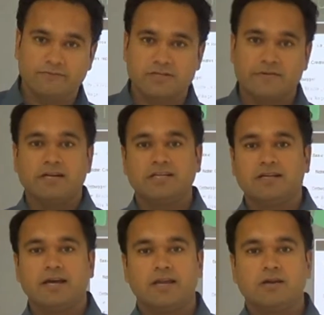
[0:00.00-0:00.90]

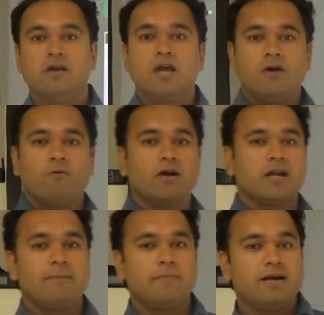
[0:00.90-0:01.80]
79, what
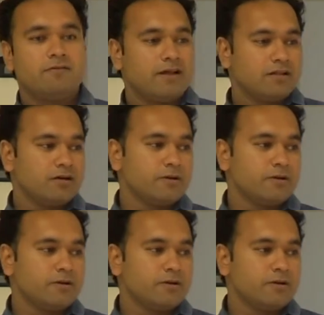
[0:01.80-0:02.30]
happened when